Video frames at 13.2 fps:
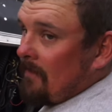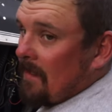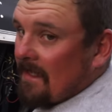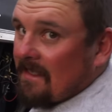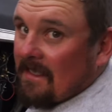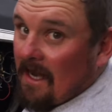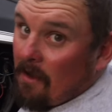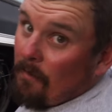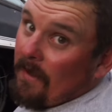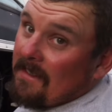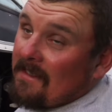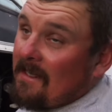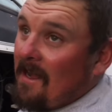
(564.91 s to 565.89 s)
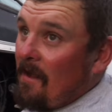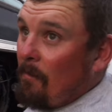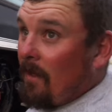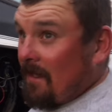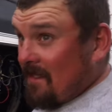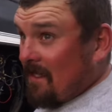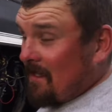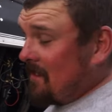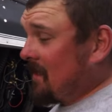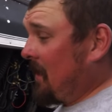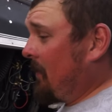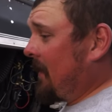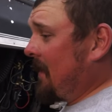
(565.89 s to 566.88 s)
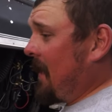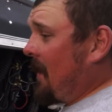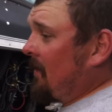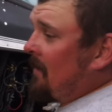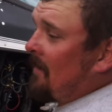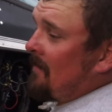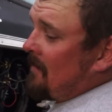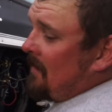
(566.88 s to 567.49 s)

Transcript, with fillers: let's not waste time while the sun's going down and